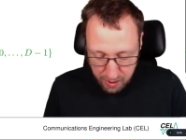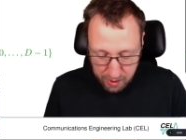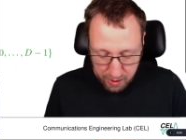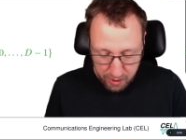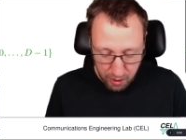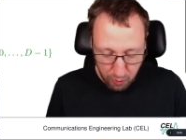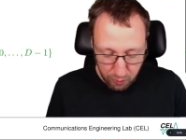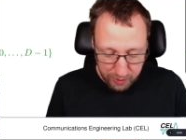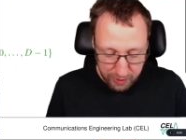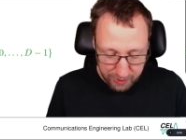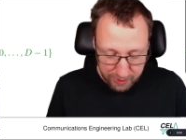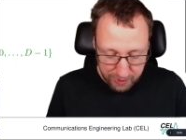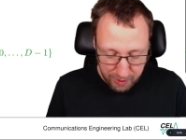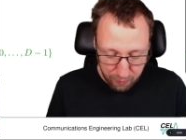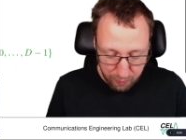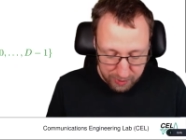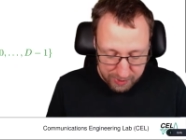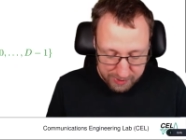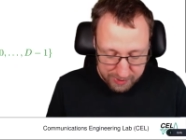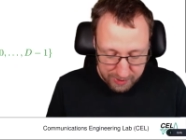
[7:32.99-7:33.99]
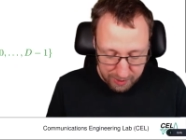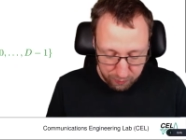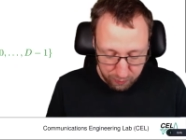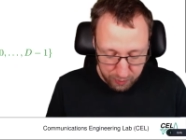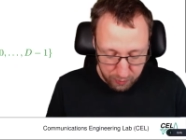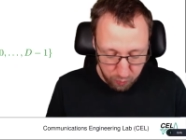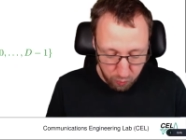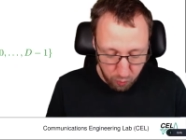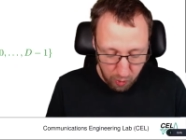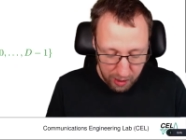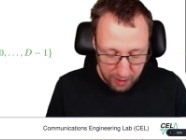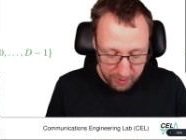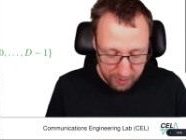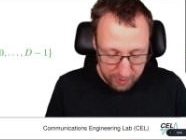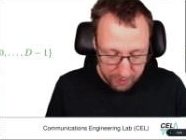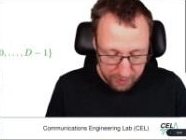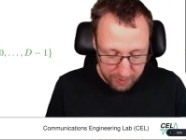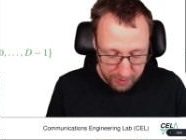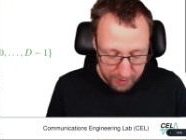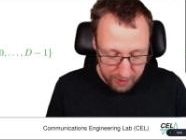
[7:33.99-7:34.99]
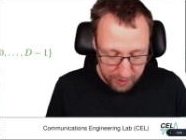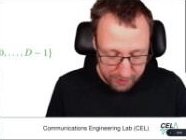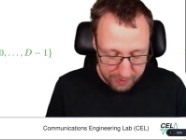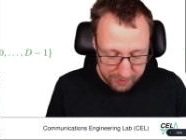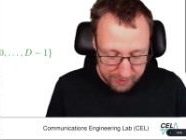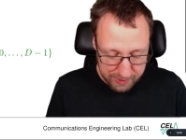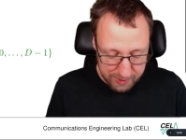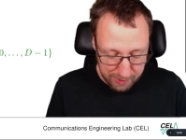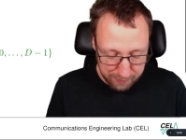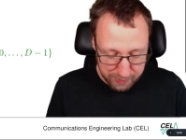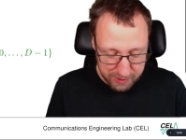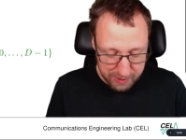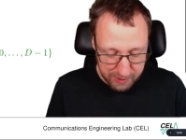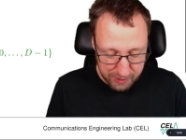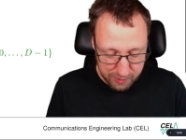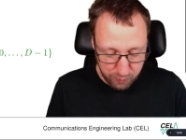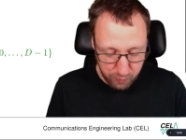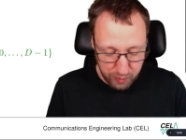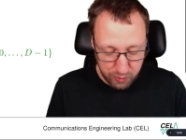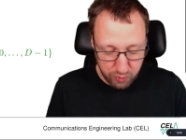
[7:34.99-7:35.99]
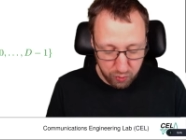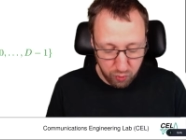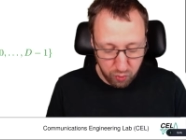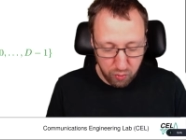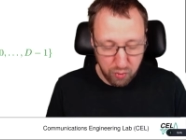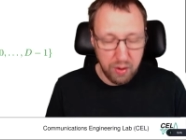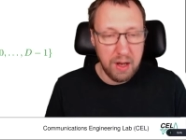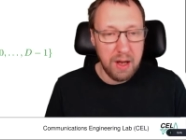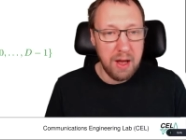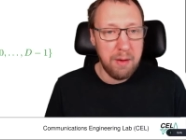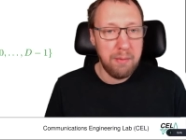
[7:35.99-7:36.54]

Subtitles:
Note that here we start with 1. Here the sum starts with 2.